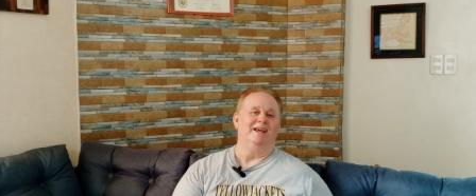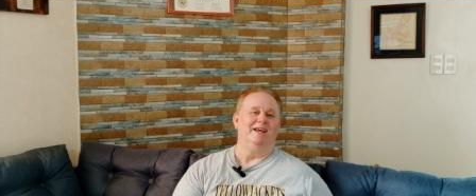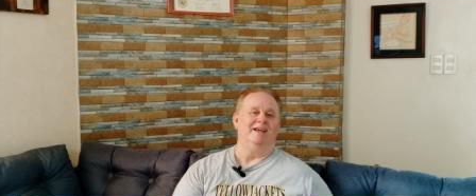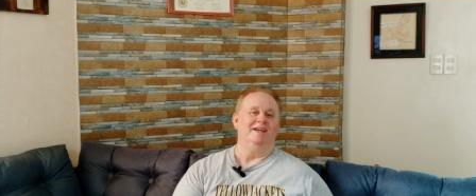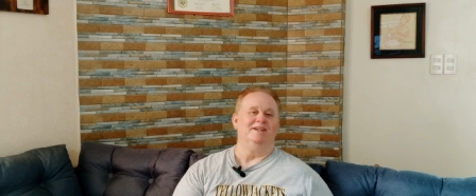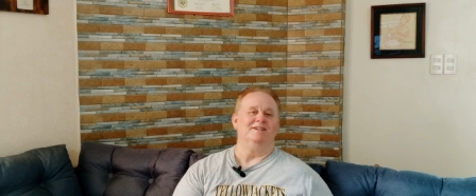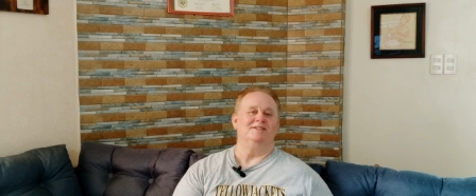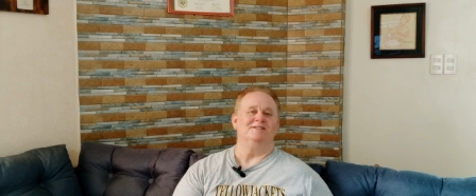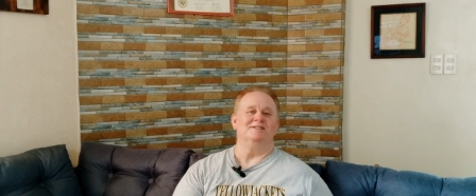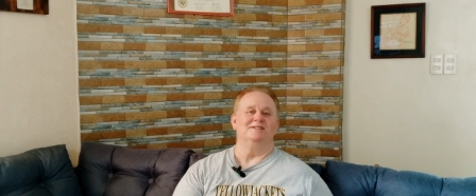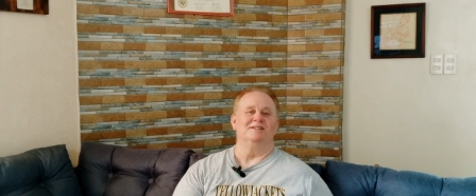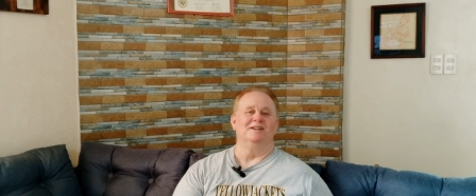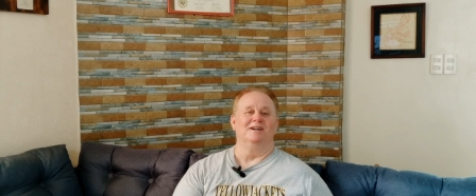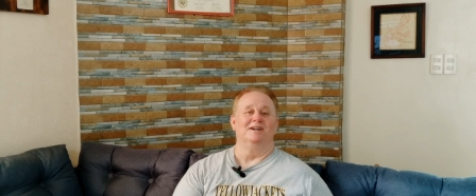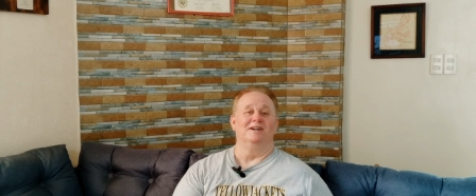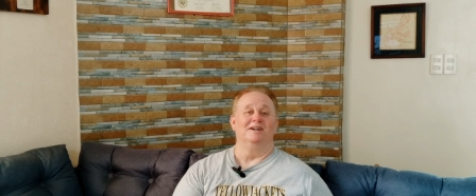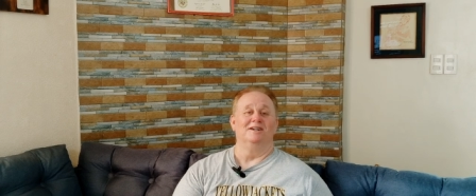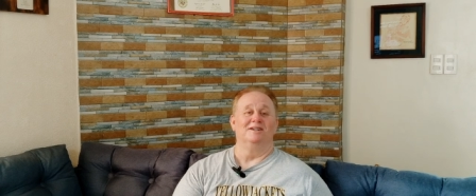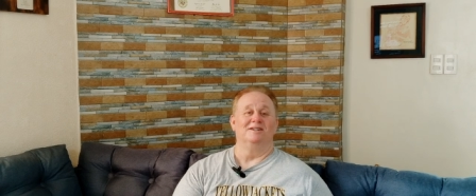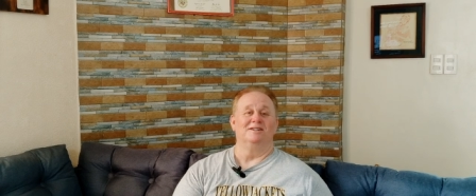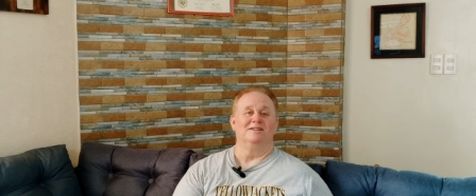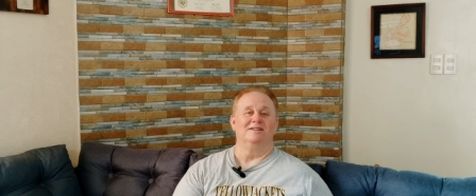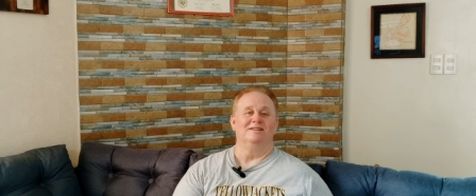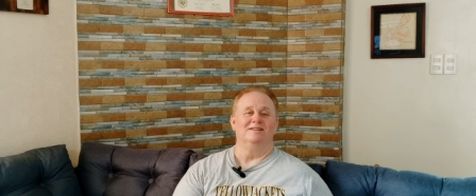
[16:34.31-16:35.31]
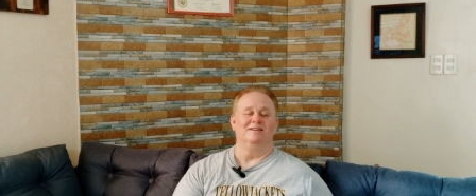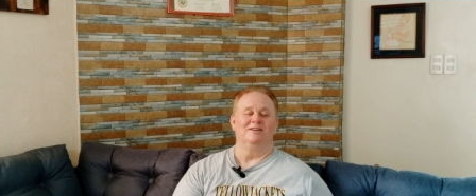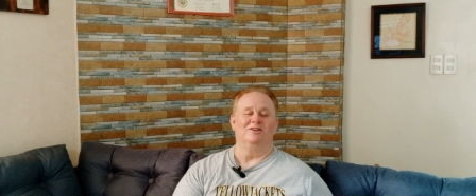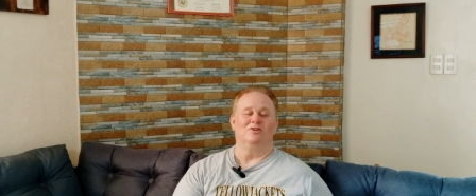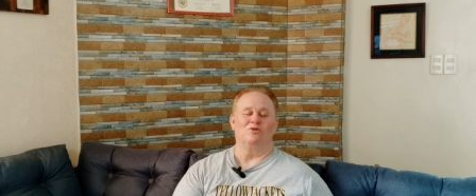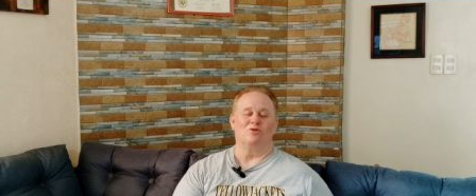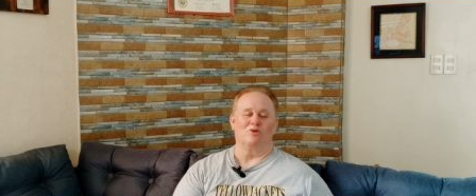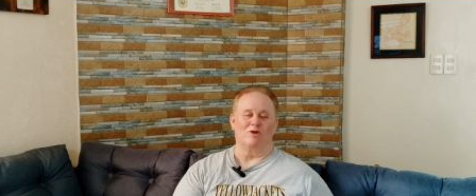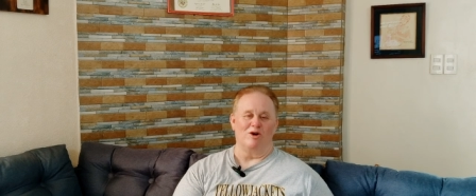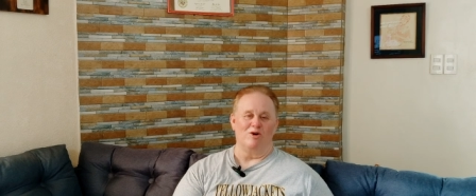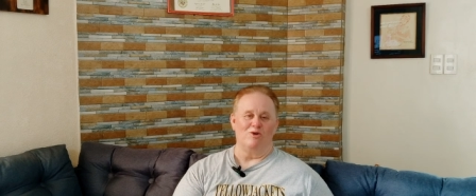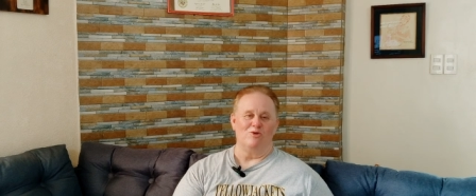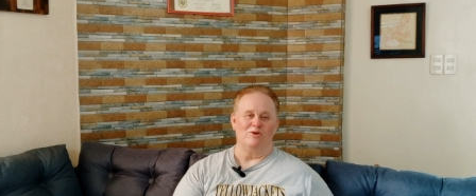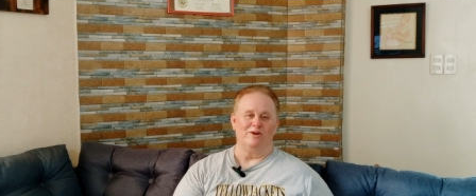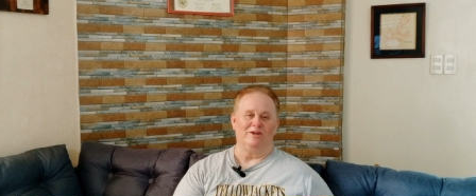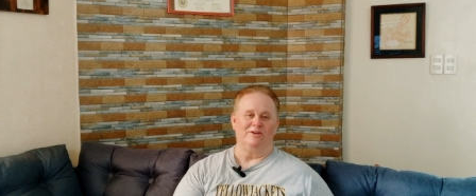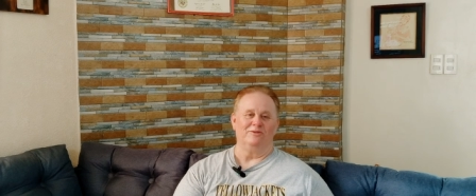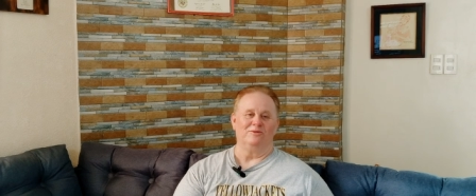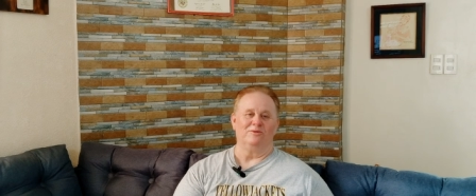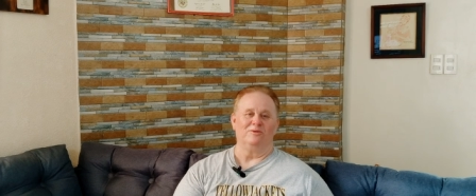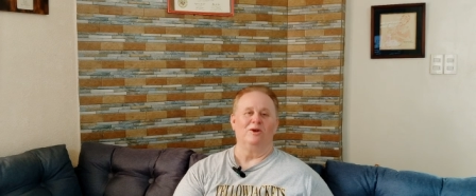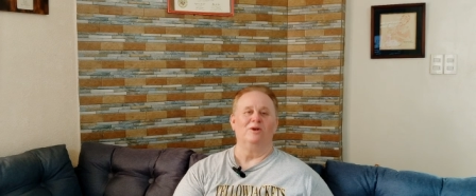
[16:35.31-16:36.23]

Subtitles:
is the crowing,